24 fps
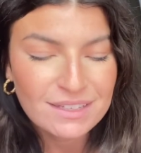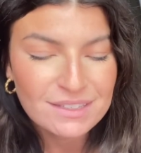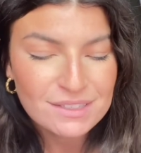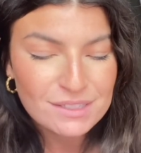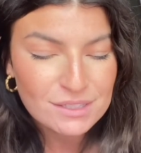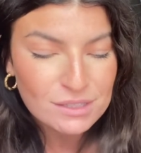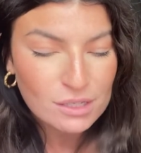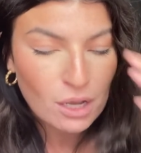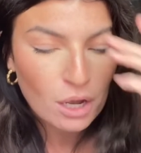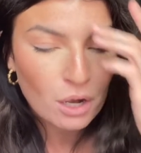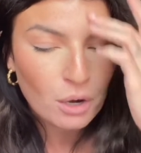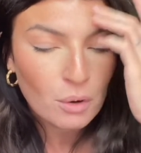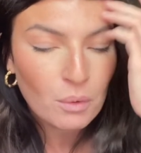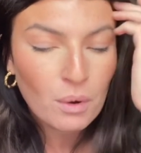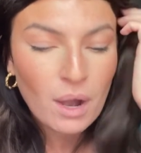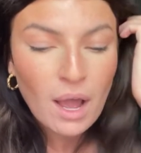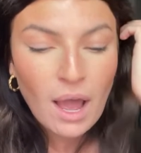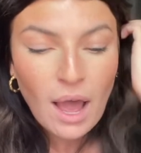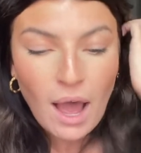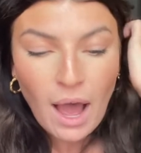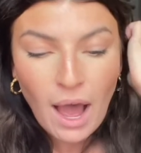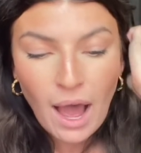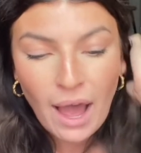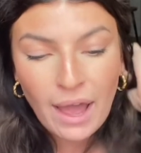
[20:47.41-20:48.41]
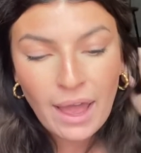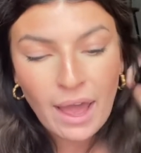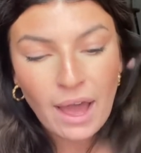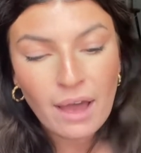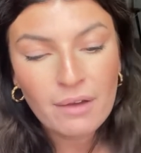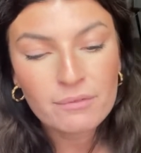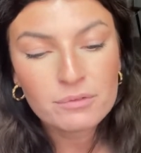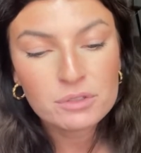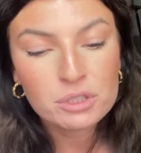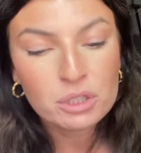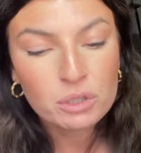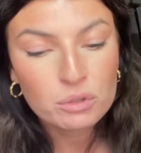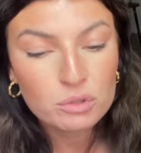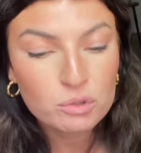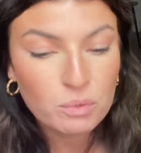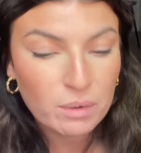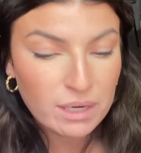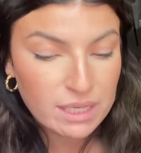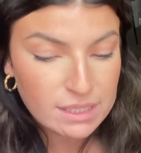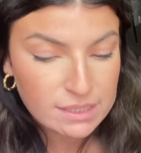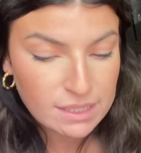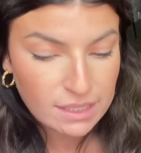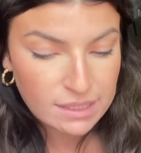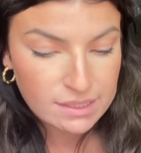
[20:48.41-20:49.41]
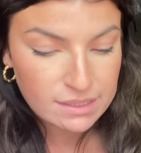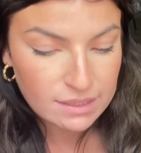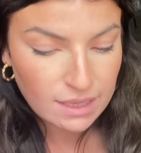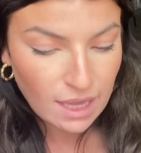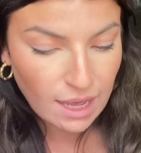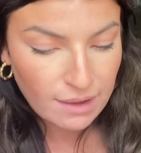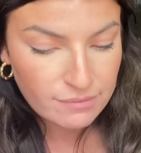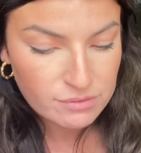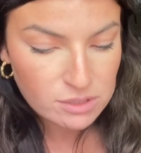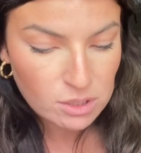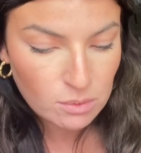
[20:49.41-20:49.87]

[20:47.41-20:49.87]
So I have $226 left.